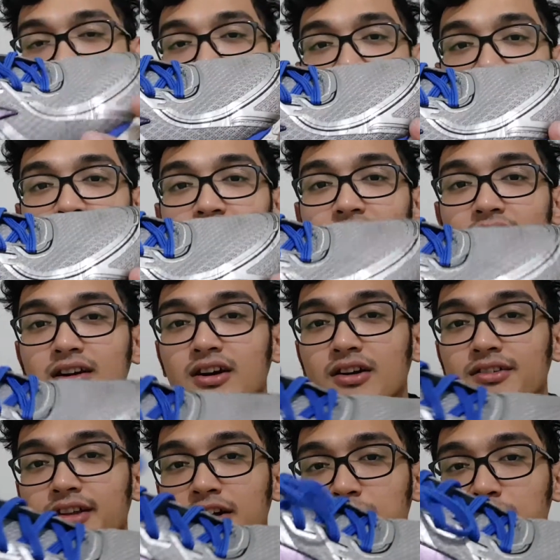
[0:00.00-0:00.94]

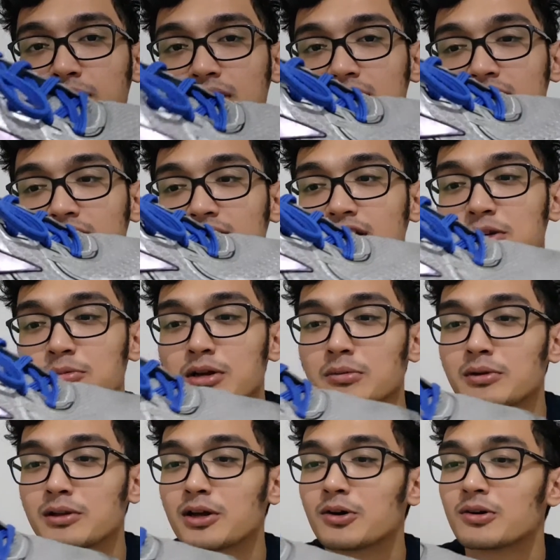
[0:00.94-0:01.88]
contact me, email
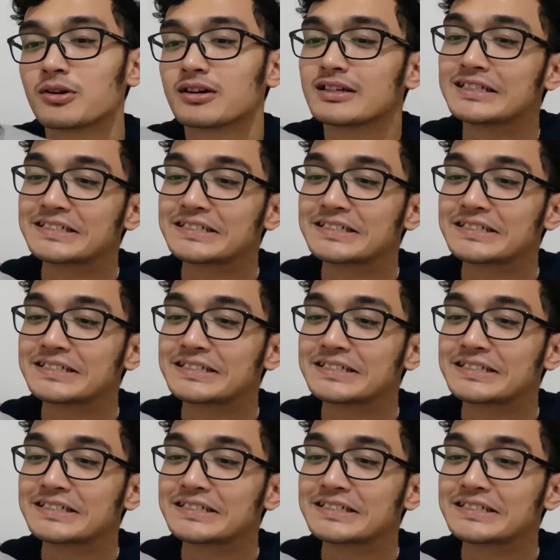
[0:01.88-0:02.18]
below.